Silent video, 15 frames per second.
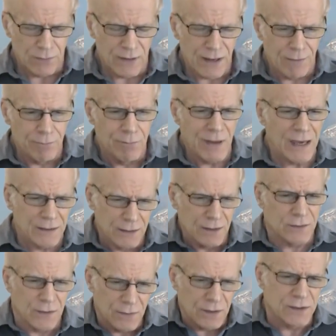They have
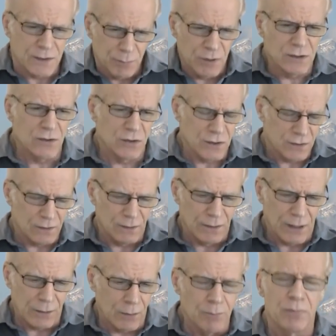magnets and they spin just
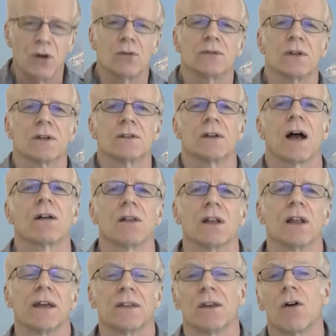and are built exactly
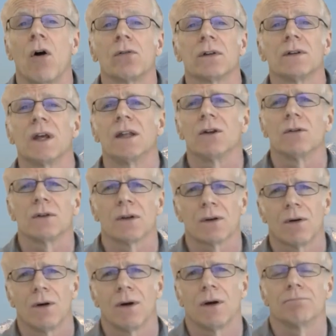like the alternator in a
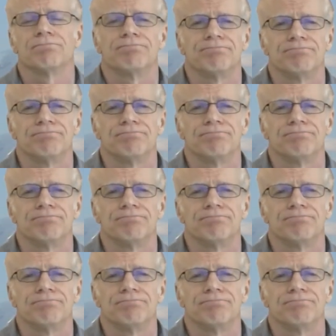car.